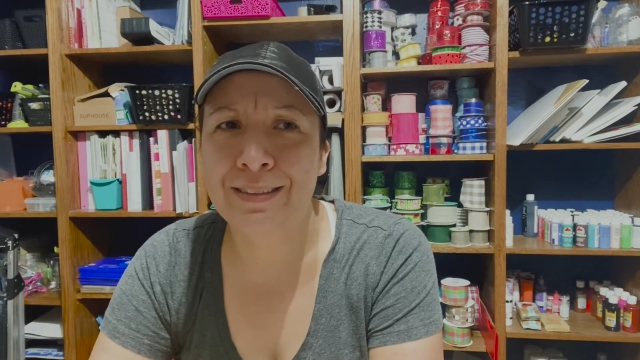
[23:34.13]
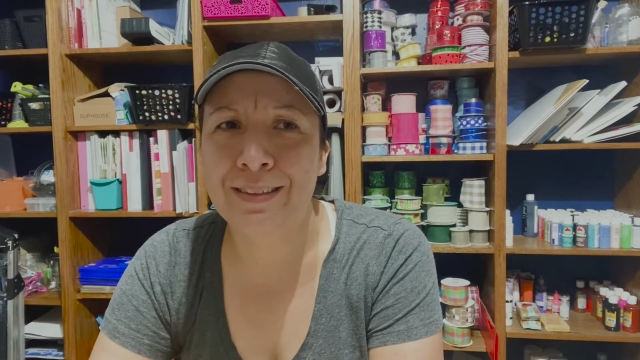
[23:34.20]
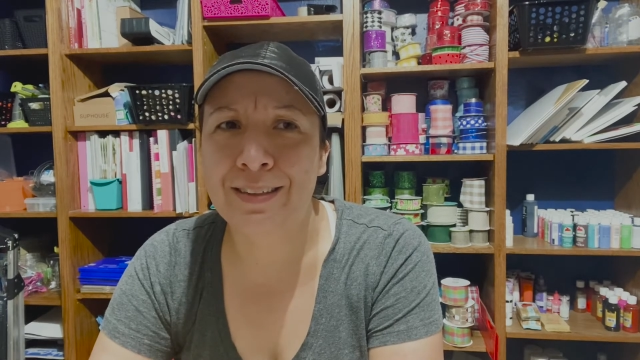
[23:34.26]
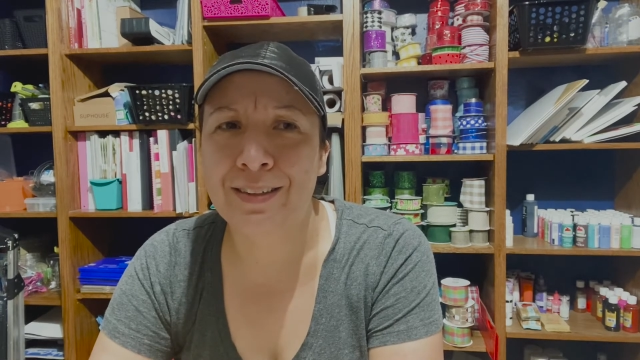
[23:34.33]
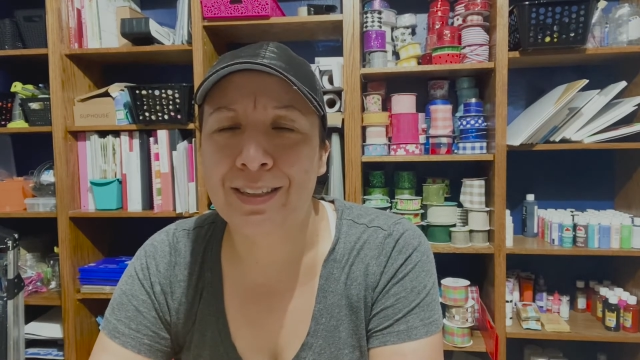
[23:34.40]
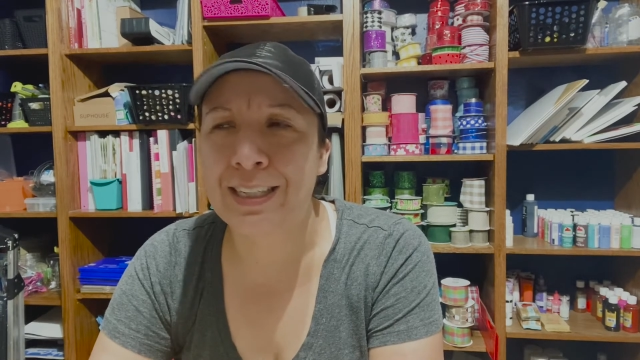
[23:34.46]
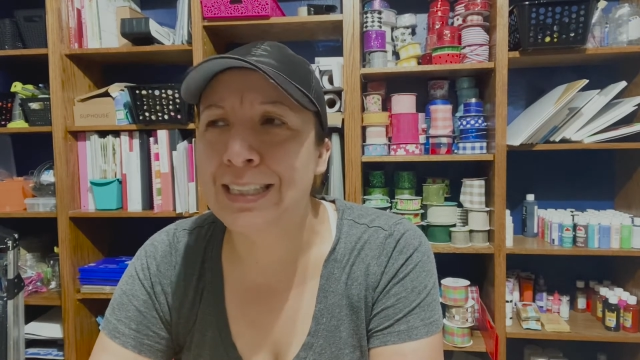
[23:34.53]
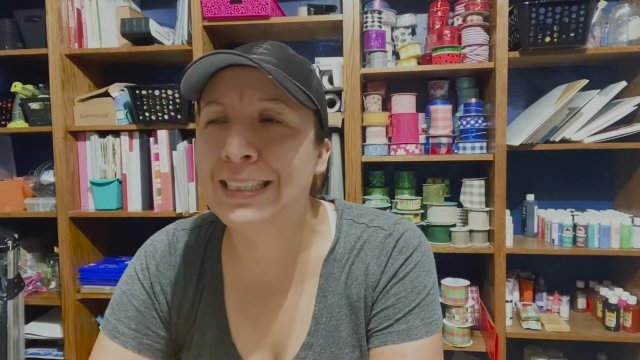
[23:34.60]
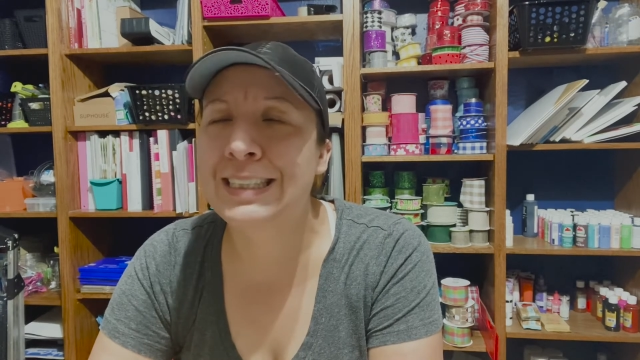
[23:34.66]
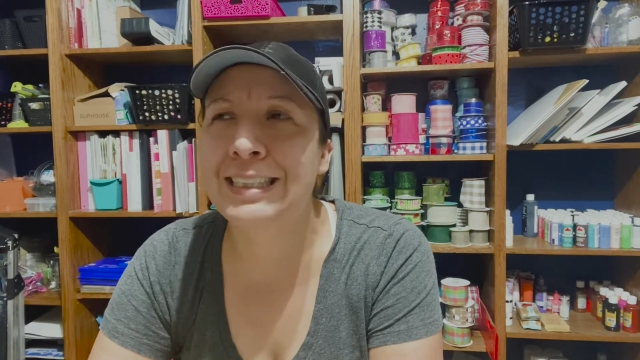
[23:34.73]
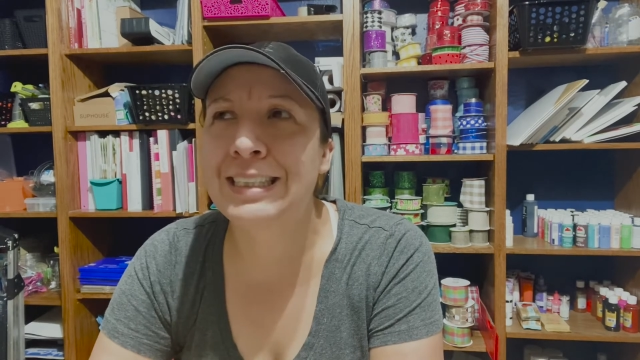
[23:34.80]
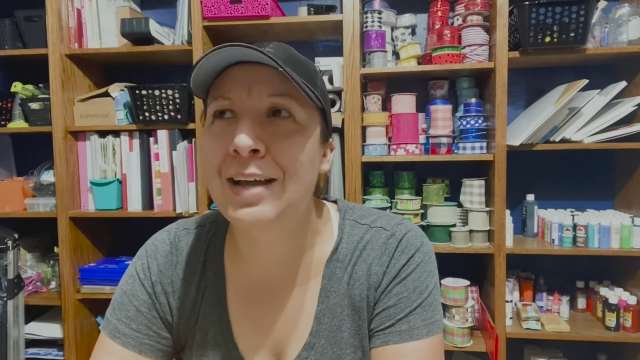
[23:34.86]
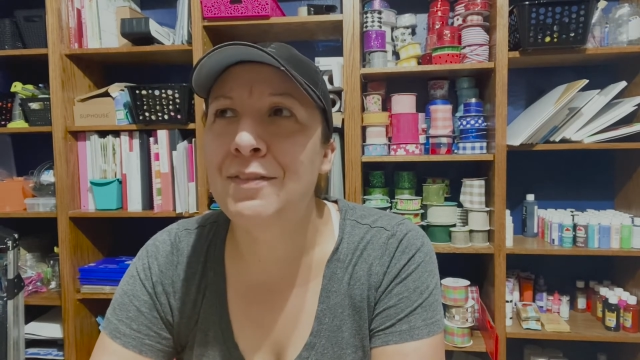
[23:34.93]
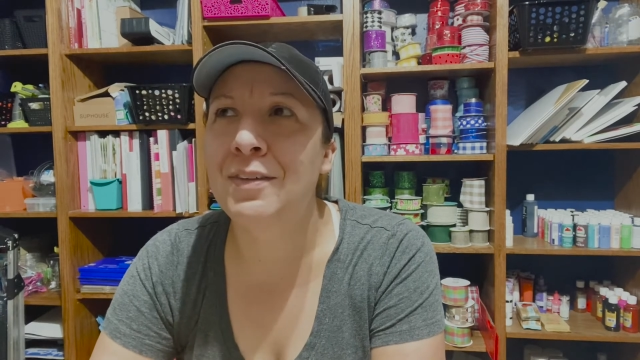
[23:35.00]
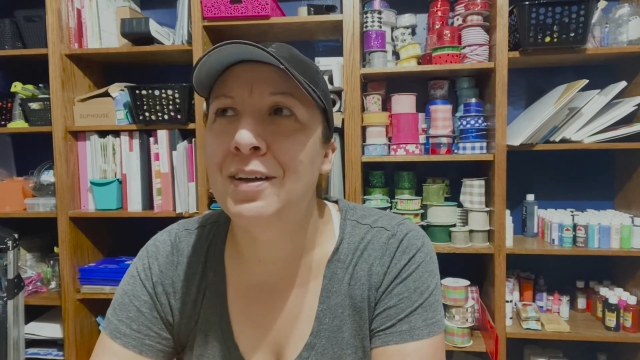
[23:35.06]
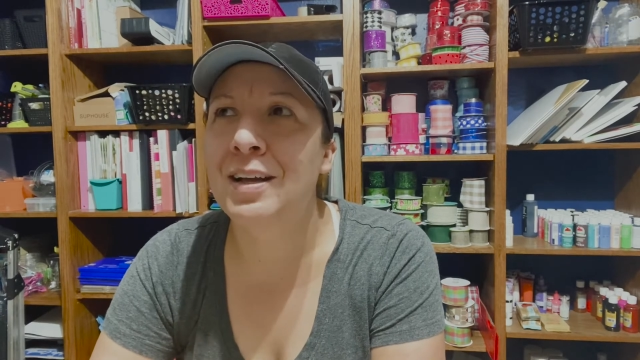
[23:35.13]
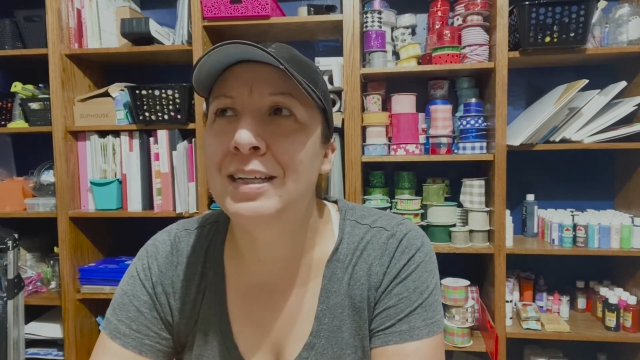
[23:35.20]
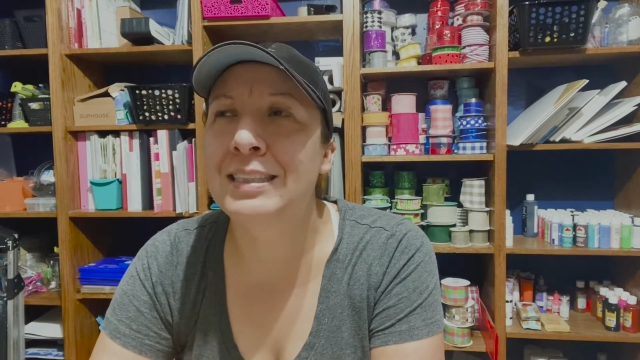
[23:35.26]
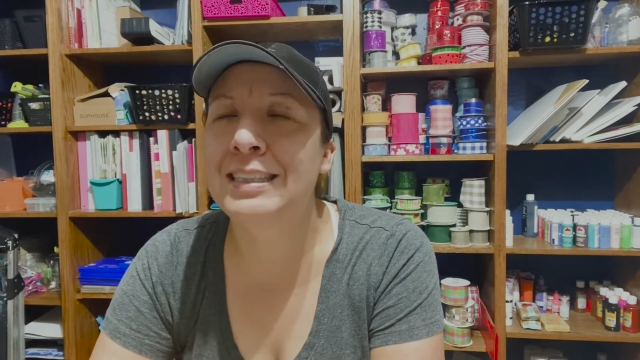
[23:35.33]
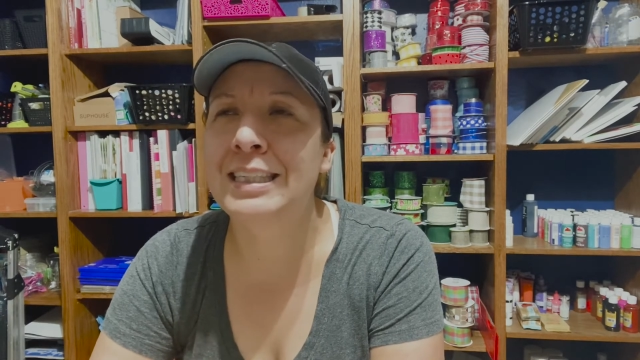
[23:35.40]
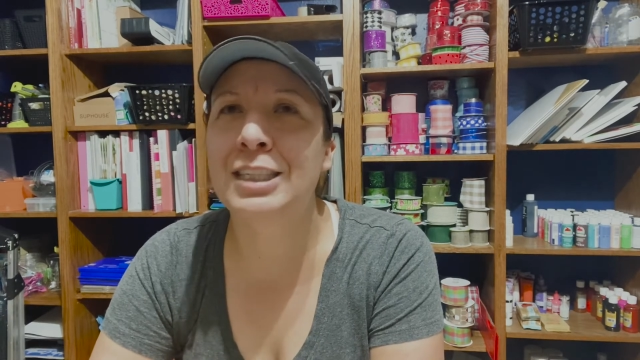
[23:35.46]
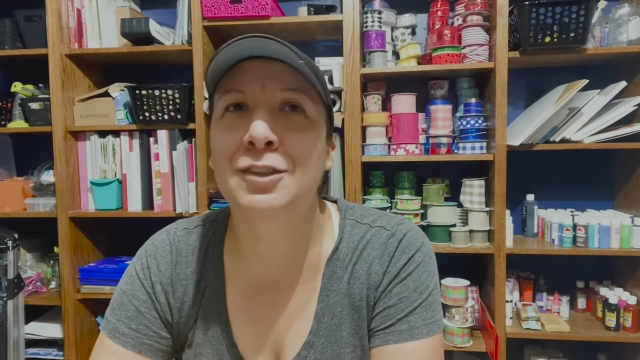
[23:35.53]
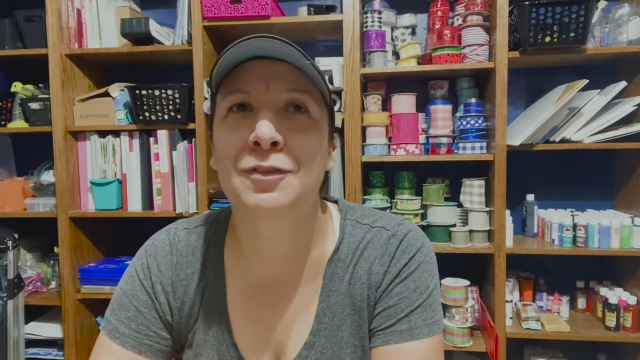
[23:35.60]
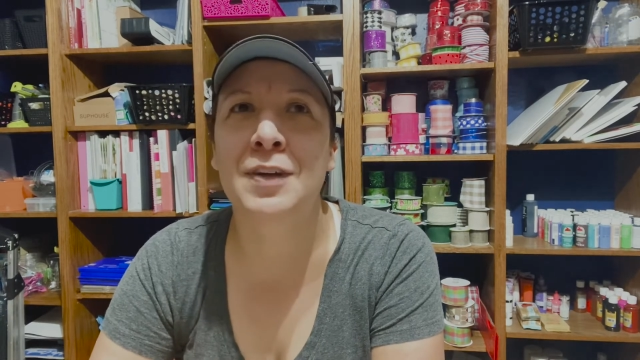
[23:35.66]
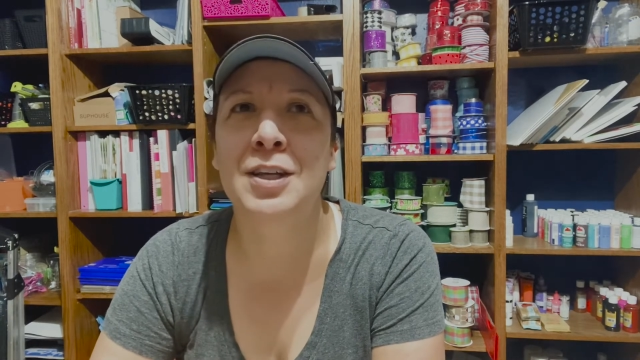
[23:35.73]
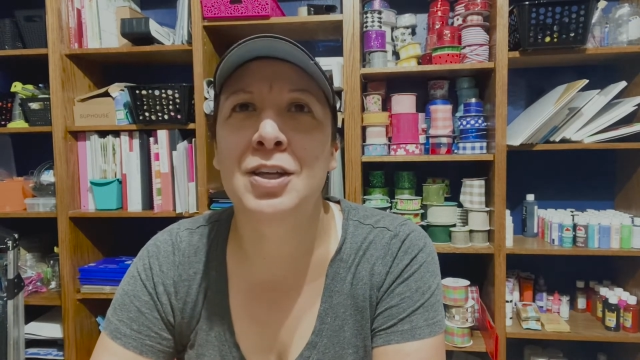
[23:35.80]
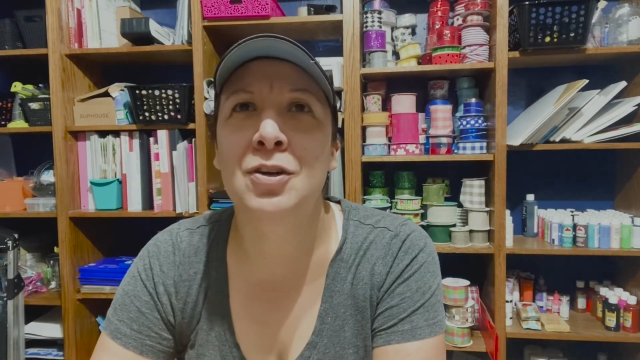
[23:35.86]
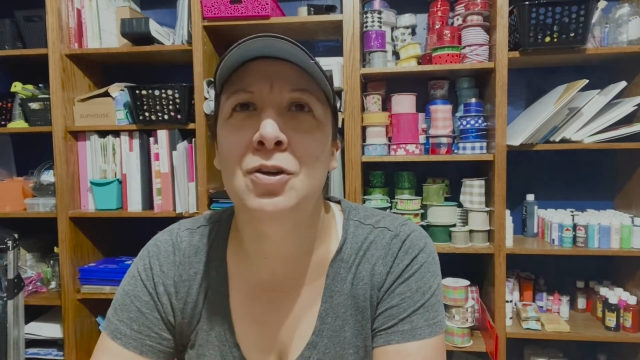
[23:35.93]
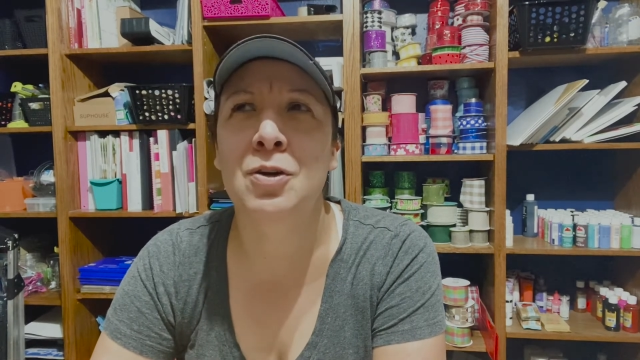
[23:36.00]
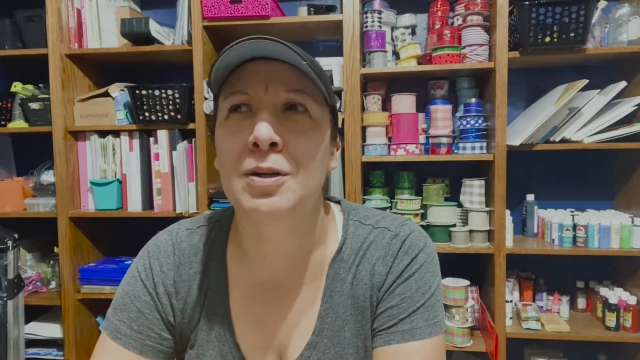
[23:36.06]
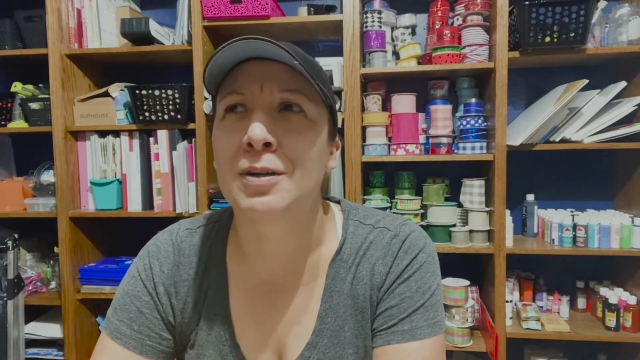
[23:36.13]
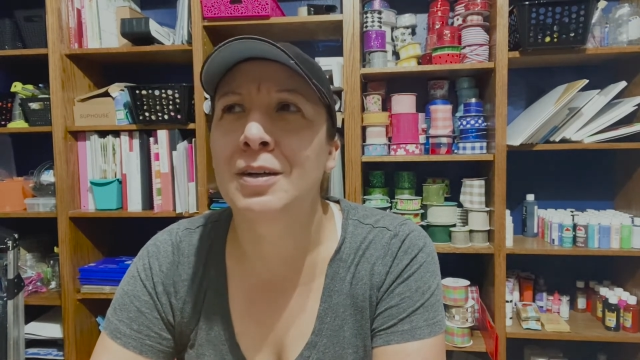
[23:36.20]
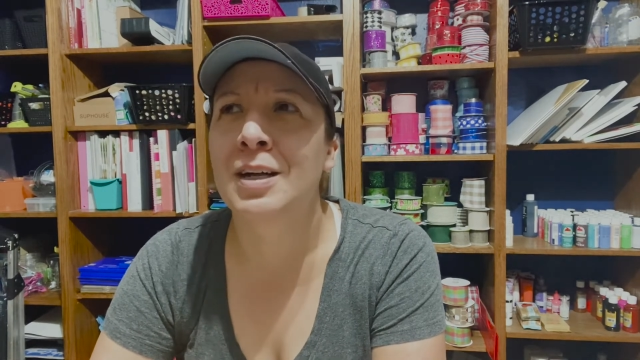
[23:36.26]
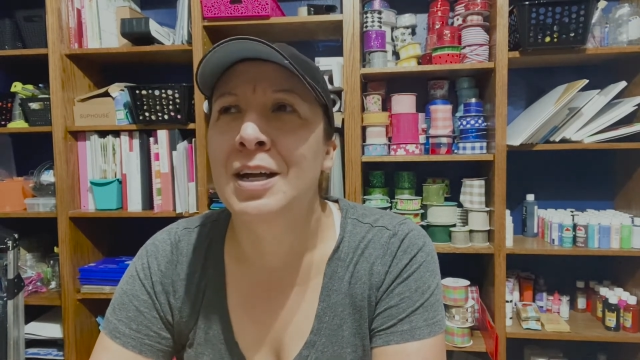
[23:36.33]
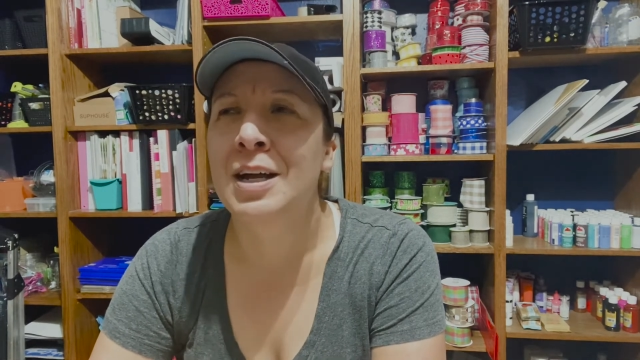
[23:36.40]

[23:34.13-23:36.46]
or a 6-figure